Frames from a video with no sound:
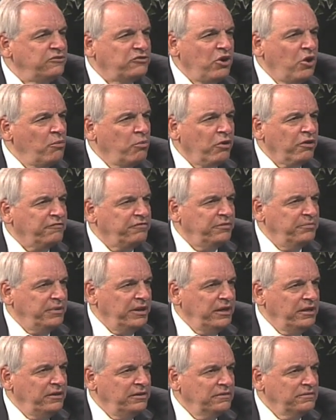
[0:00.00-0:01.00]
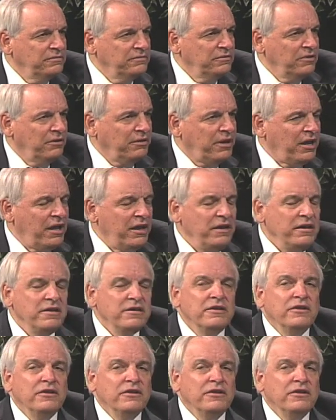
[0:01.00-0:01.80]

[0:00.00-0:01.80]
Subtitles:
don't work for me, okay?